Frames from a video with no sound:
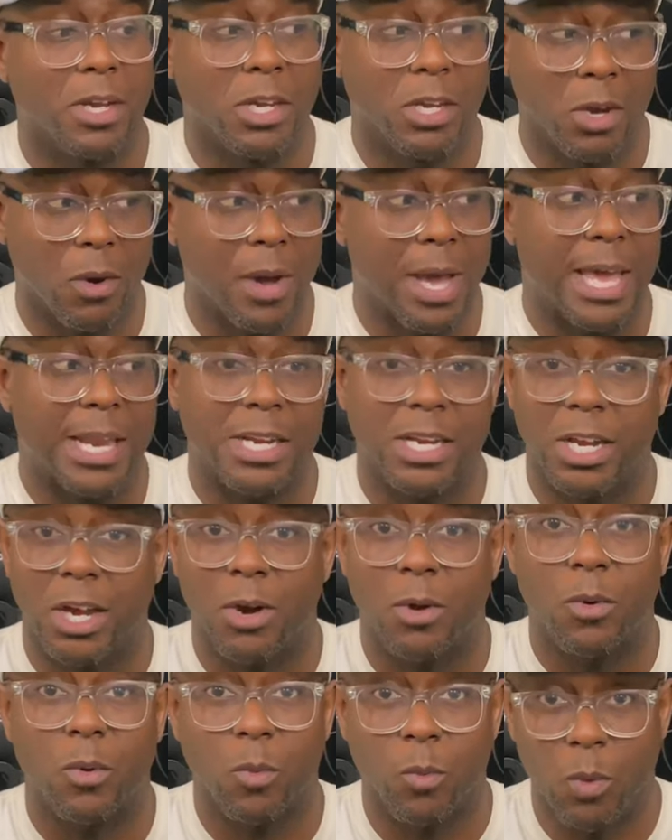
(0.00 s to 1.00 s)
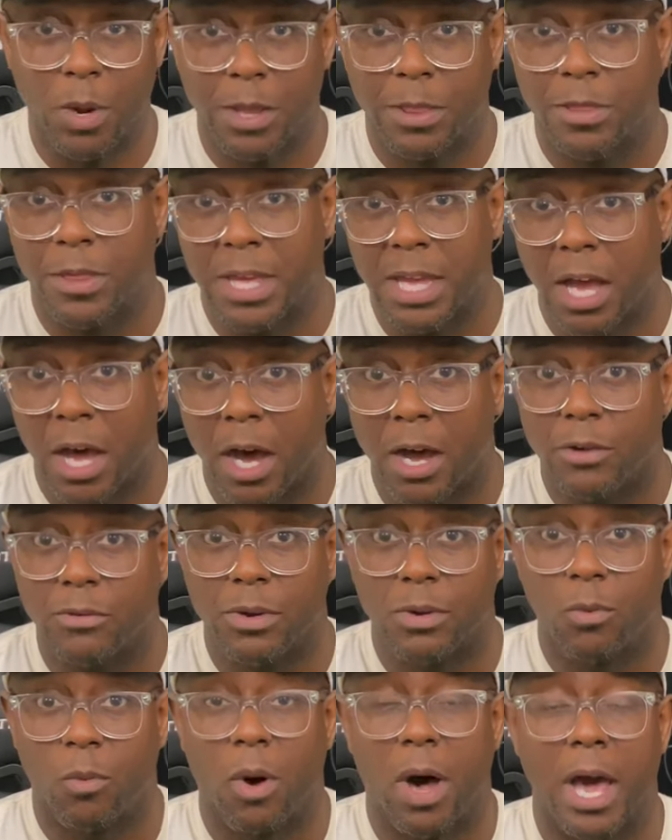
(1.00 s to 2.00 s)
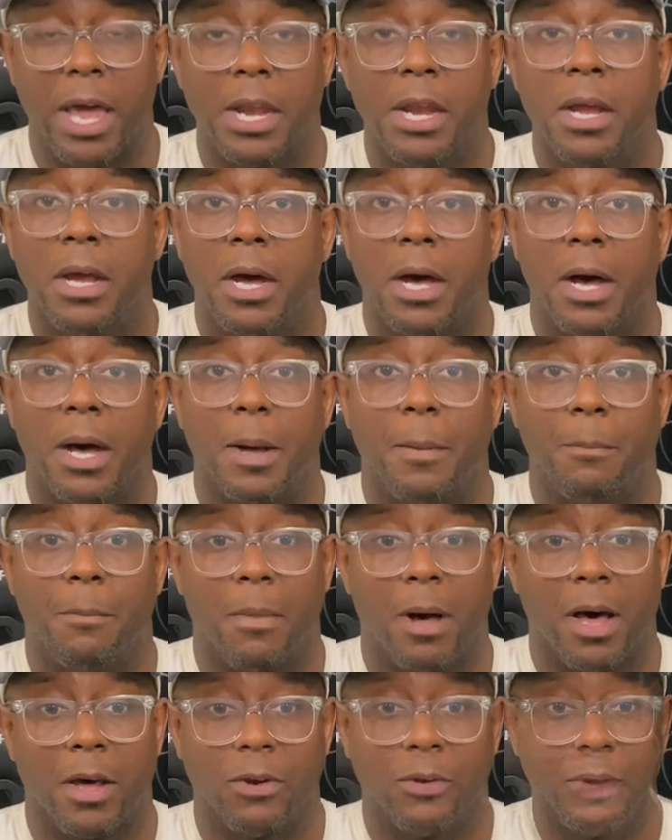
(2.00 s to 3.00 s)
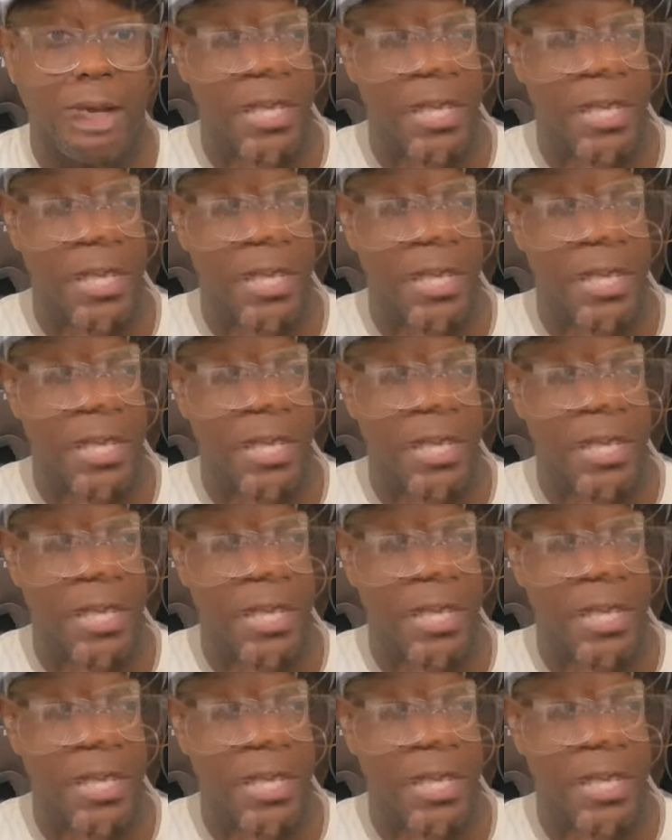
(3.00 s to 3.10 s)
Go ahead and go with the 100-watt model.